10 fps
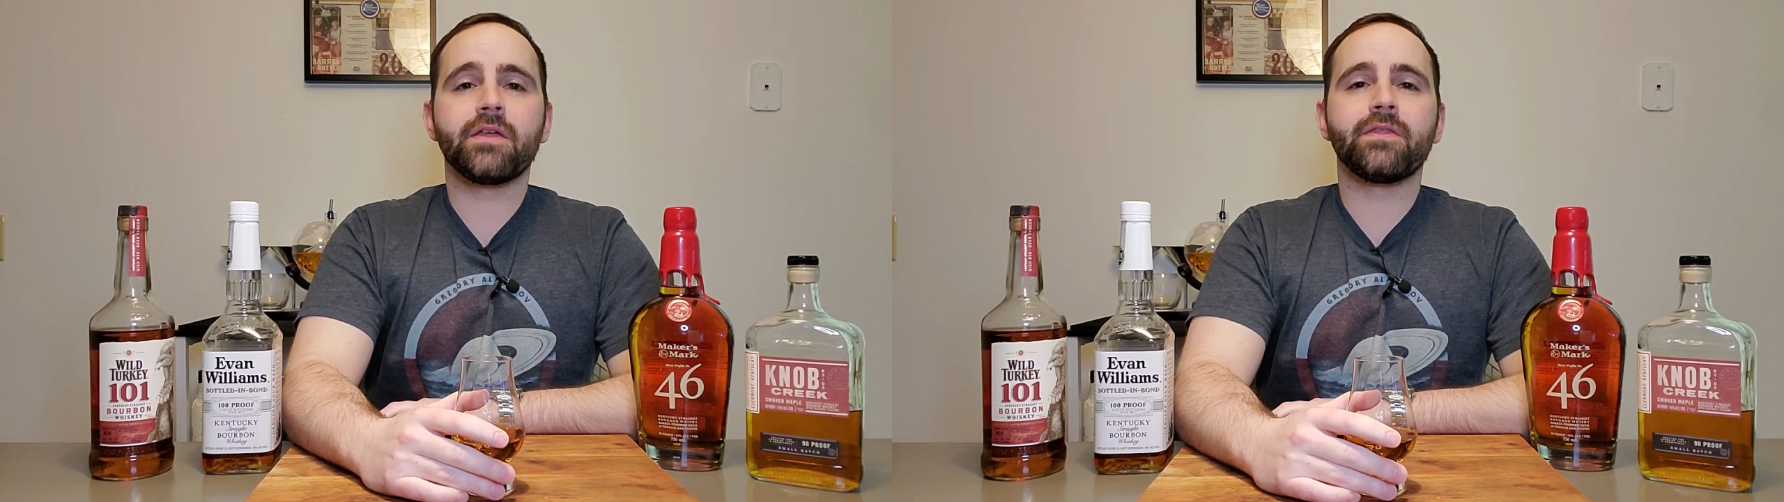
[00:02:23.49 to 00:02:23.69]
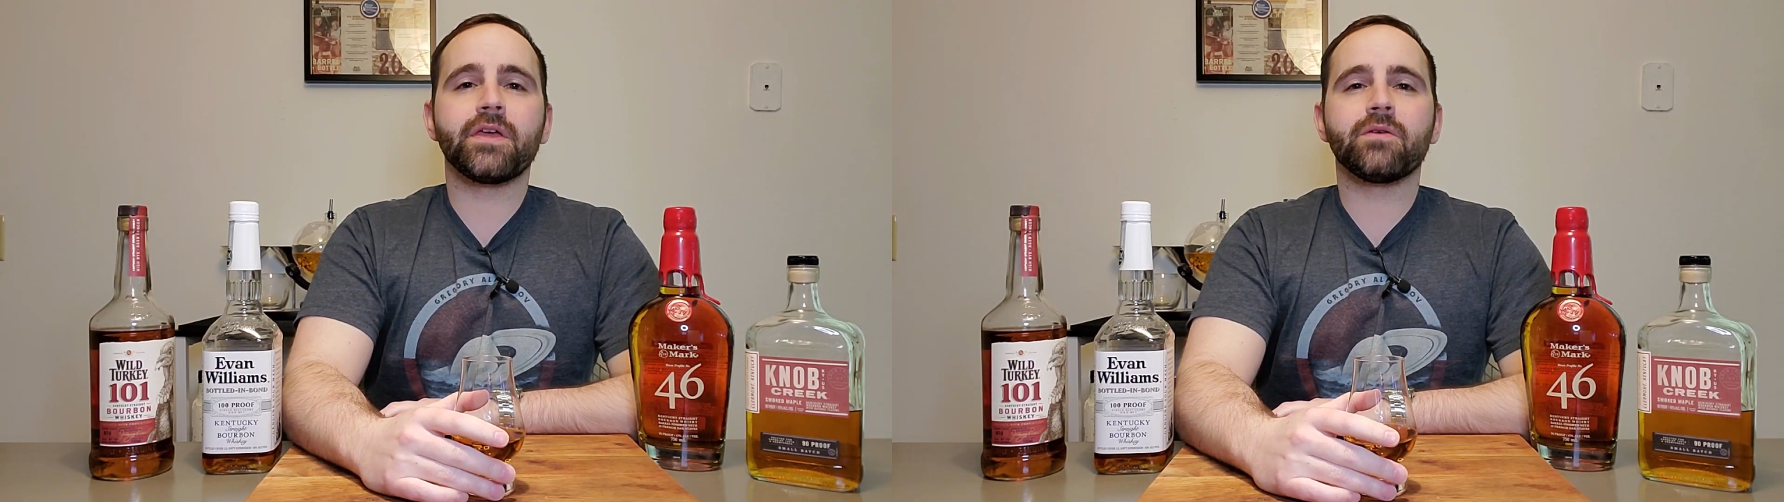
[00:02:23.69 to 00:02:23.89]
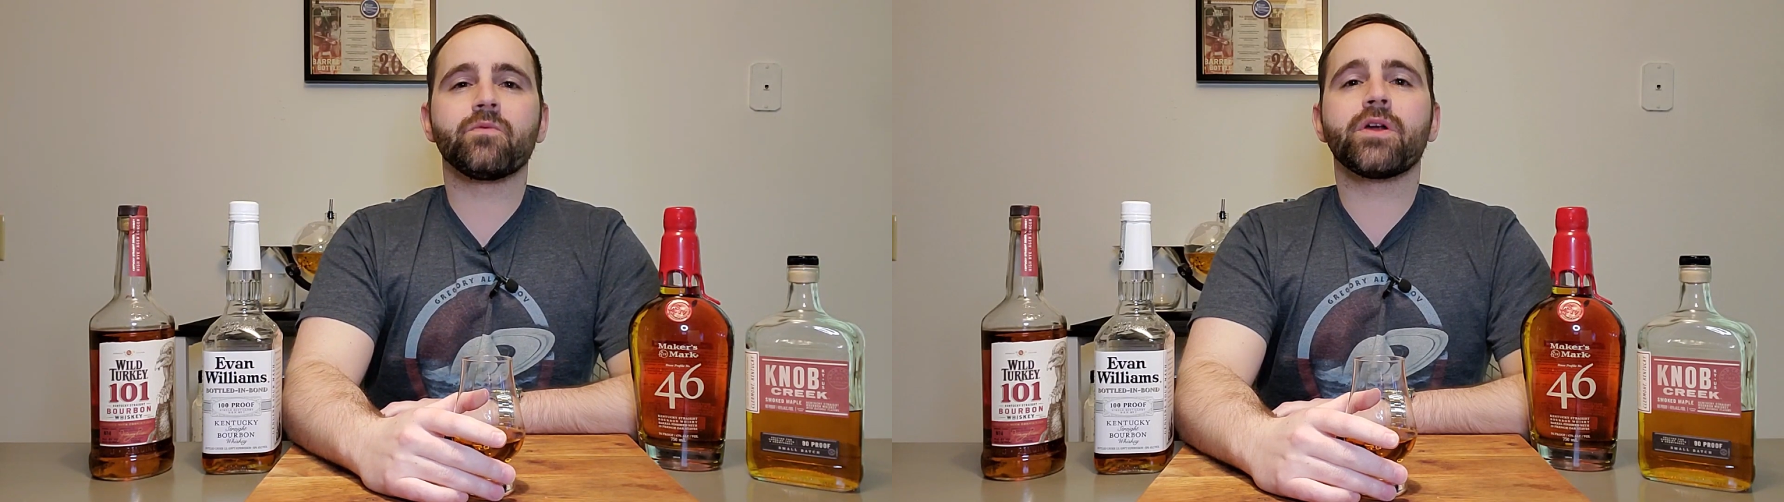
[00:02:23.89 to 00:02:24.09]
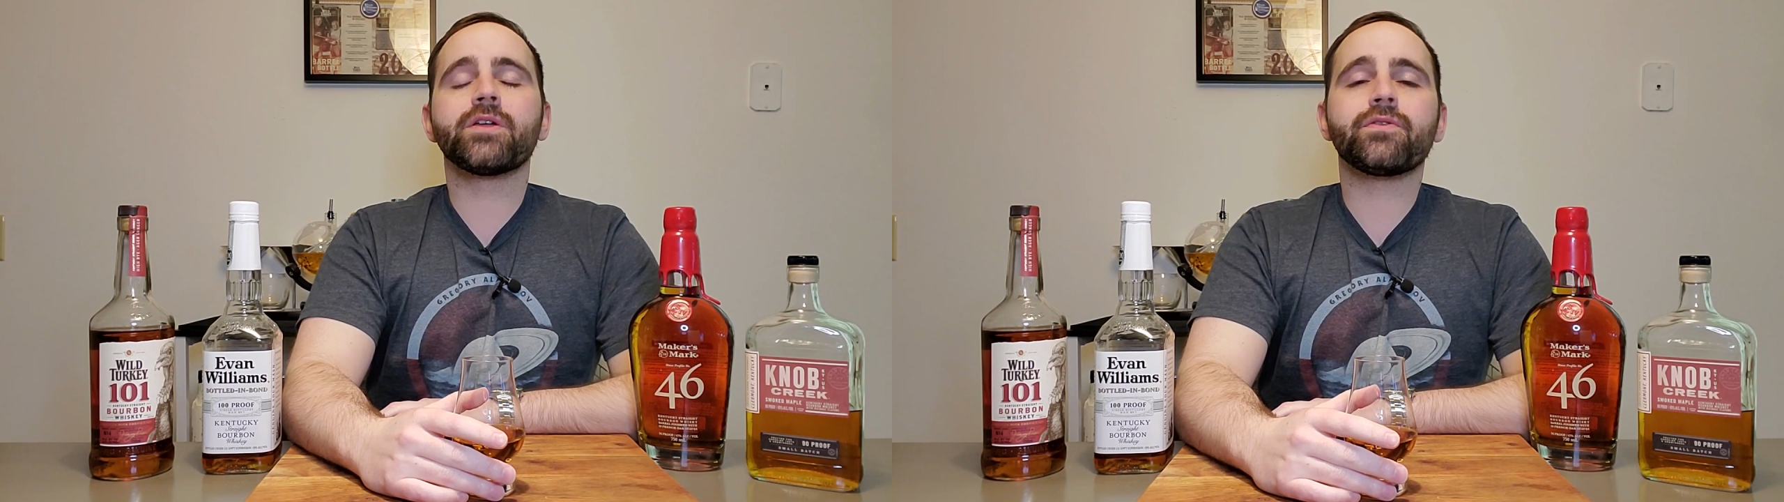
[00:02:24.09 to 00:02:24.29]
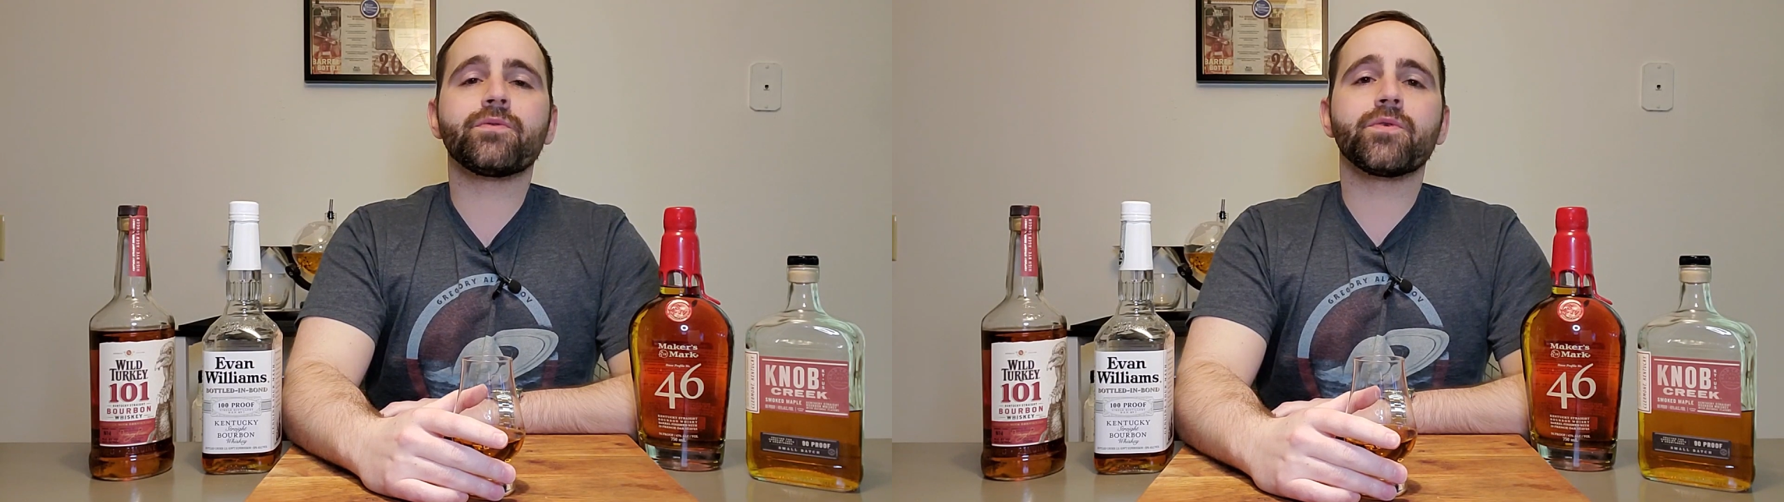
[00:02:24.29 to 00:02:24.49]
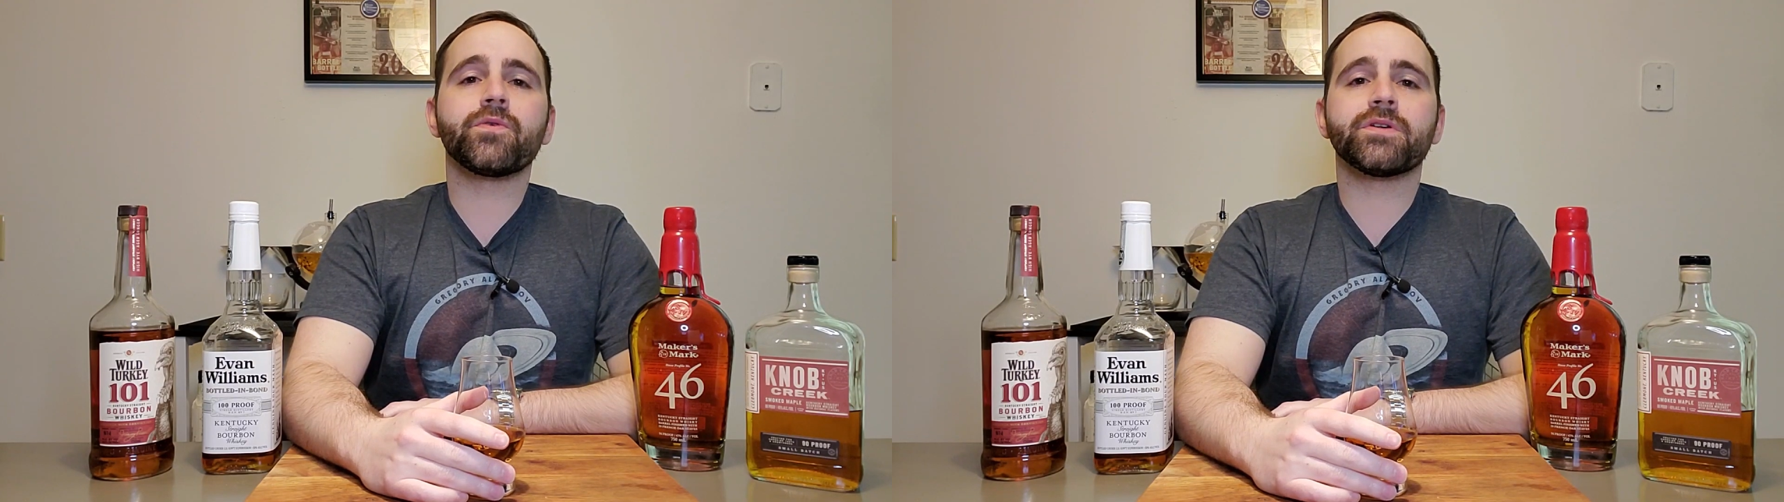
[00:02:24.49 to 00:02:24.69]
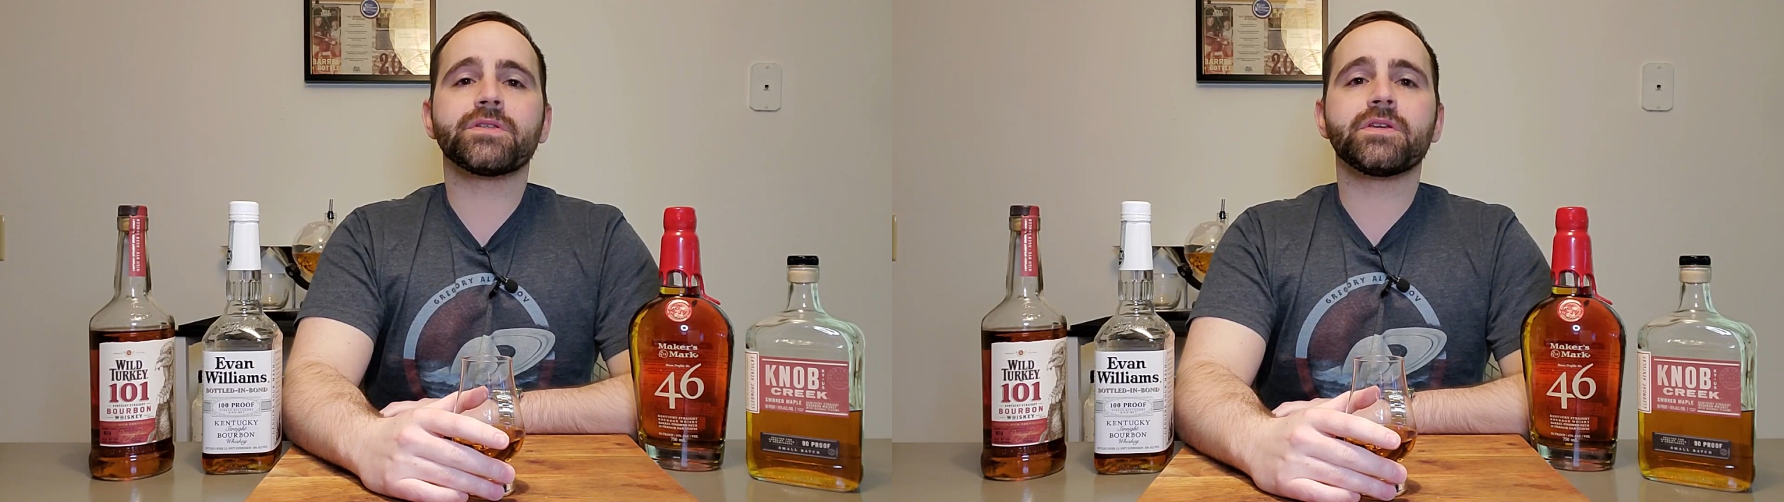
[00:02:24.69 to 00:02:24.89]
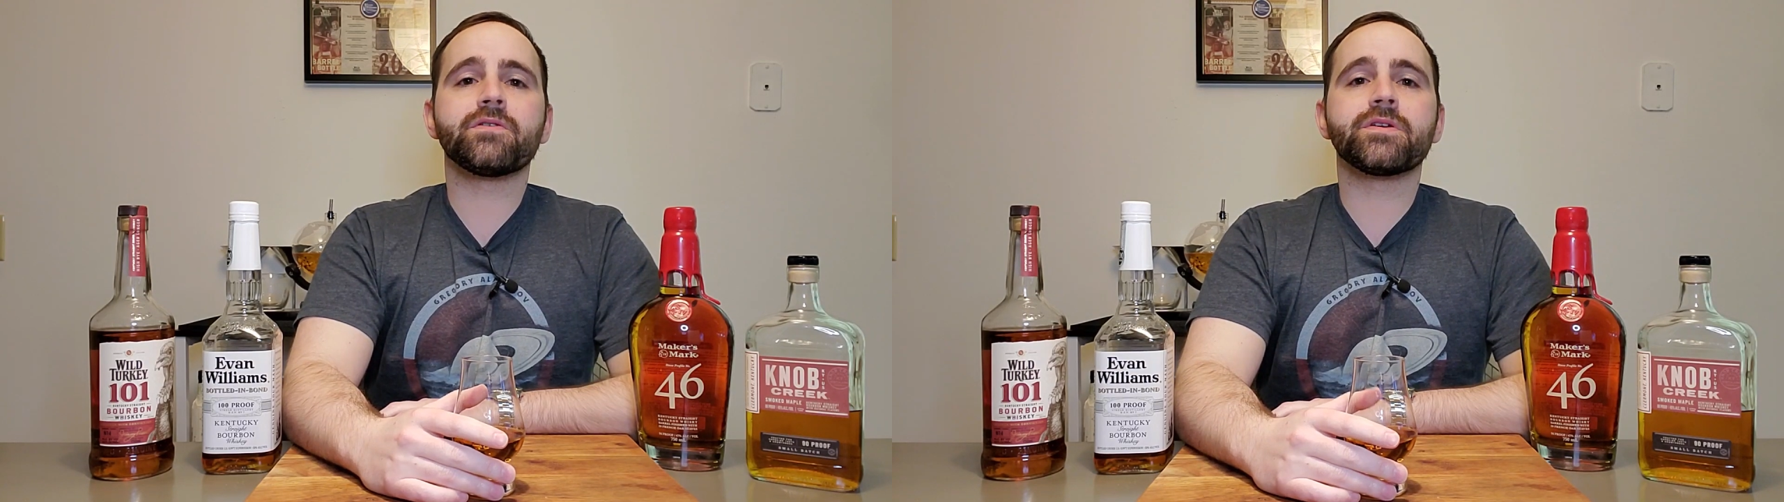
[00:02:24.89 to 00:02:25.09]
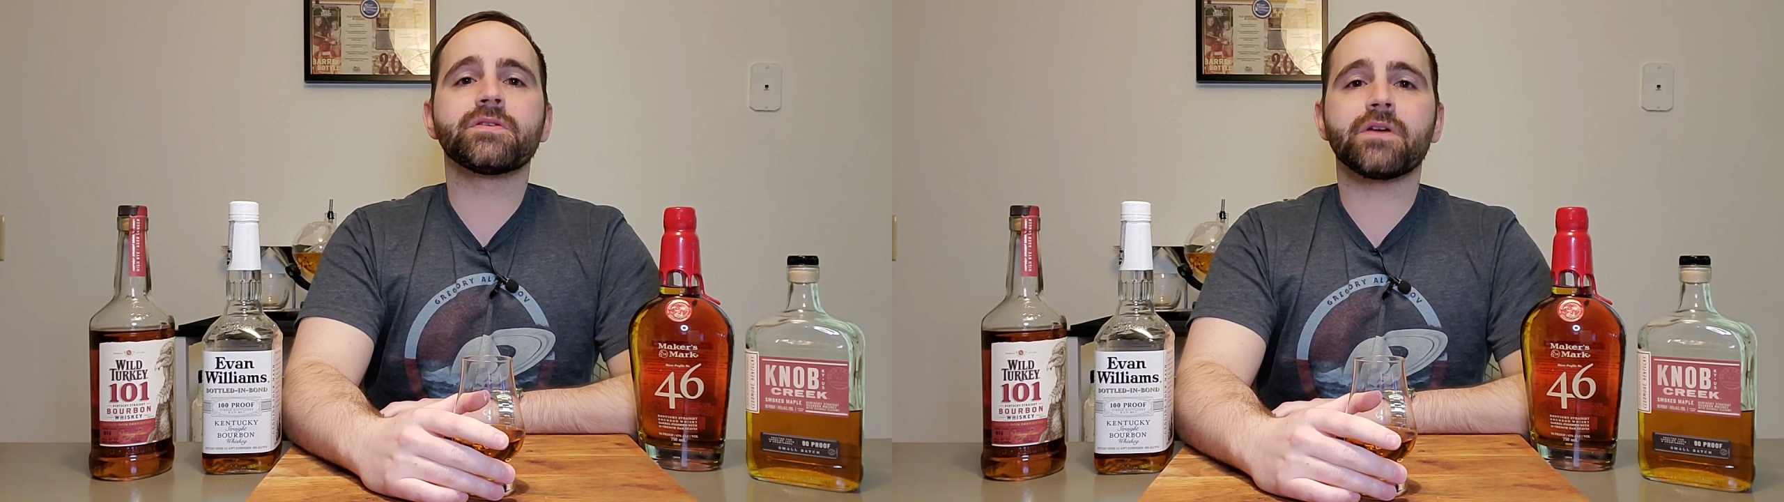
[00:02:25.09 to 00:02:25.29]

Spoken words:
they run it through a series